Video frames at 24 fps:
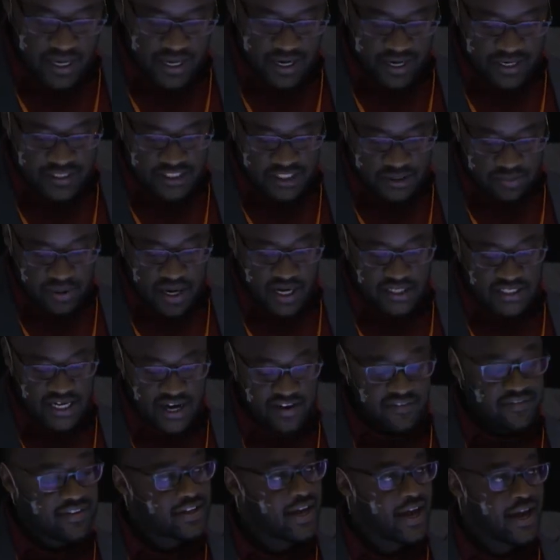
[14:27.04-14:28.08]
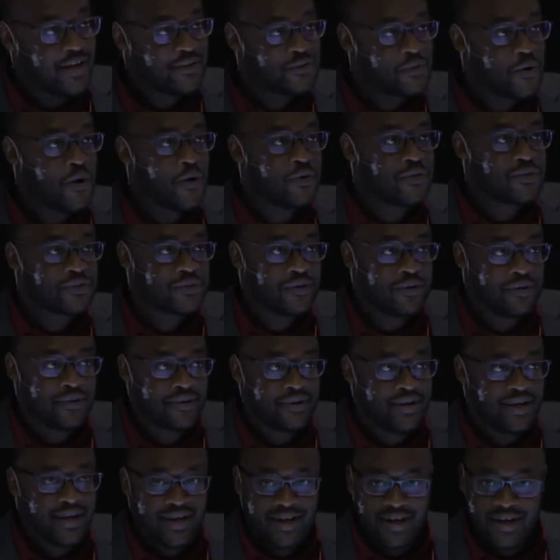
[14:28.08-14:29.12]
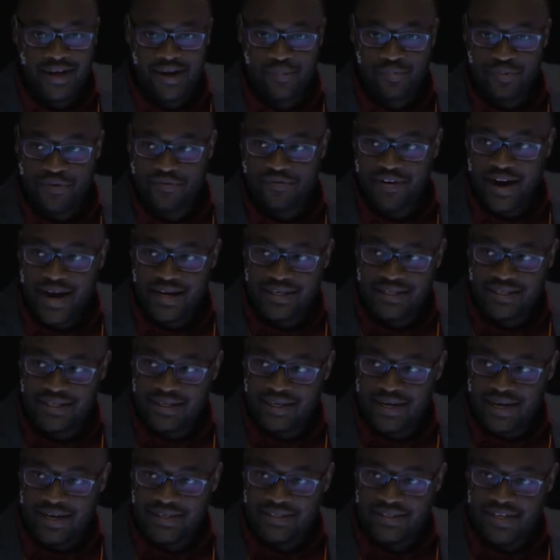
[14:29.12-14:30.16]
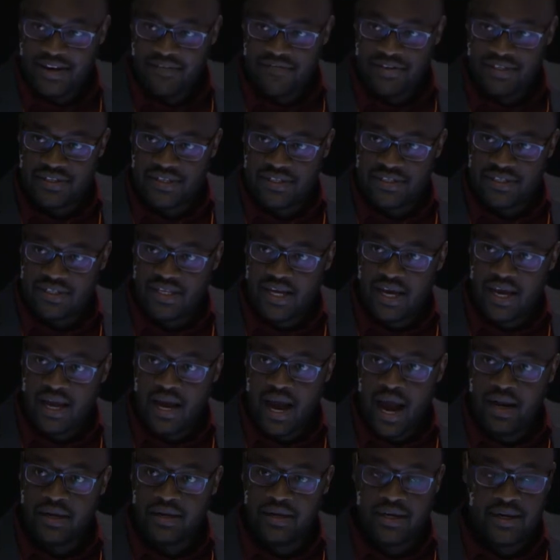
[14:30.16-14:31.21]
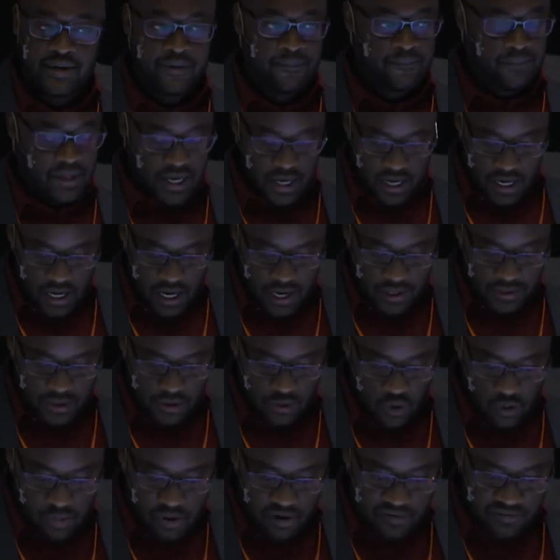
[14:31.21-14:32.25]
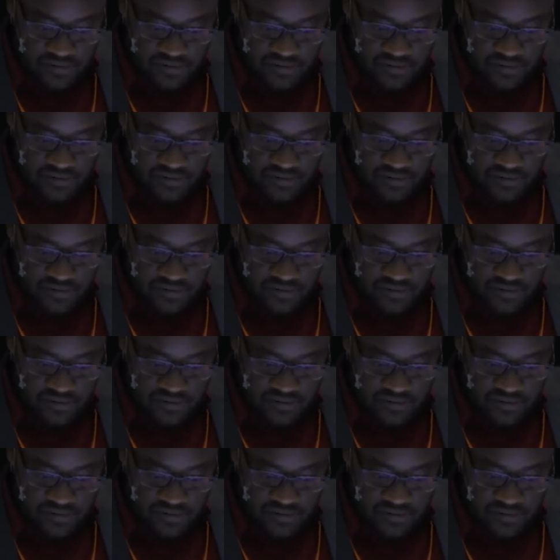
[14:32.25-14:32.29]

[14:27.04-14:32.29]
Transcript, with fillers: uh, TBHIV care is also uh, providing uh, services there under uh, the Global